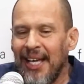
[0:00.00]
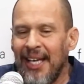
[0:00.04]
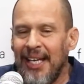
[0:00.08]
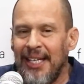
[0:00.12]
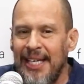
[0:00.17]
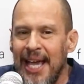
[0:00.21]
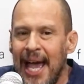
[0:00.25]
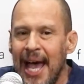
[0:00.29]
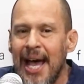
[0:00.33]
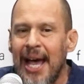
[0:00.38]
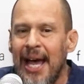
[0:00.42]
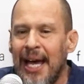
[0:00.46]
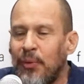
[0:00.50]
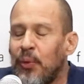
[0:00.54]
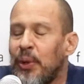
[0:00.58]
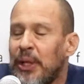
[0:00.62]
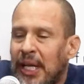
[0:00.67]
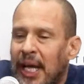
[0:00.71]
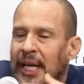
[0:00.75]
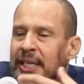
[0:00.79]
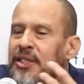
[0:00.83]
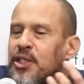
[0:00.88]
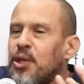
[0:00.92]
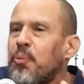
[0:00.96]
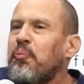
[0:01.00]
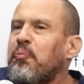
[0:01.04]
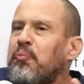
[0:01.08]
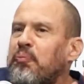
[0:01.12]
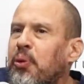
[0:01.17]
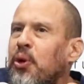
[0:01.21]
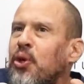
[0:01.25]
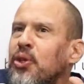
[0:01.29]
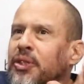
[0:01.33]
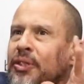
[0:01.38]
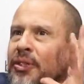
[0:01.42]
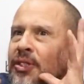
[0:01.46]
yeah, and we like to
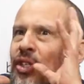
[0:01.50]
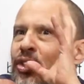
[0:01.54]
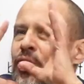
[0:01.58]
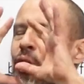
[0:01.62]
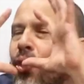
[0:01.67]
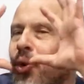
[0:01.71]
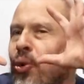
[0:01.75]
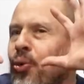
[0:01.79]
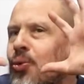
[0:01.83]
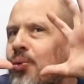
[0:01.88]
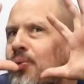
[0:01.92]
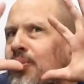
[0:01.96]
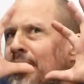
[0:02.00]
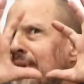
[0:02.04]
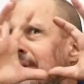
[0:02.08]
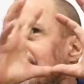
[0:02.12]
put, you know,